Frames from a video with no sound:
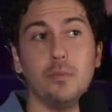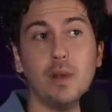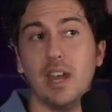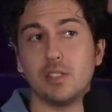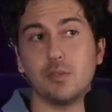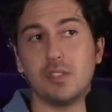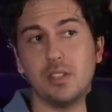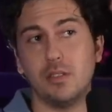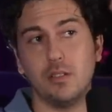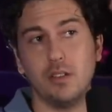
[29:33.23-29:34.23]
My, my, ex
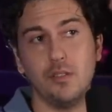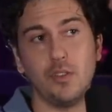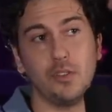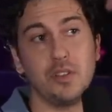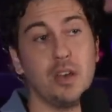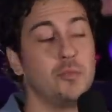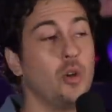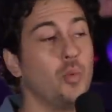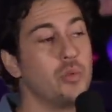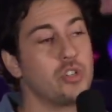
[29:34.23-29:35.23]
wasn't involved in the album. No,
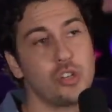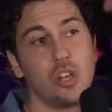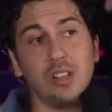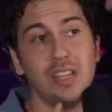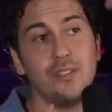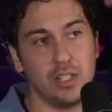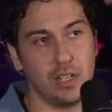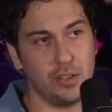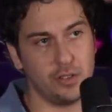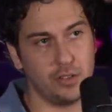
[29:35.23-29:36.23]
we were just all living
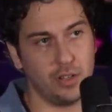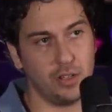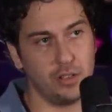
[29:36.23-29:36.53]
together during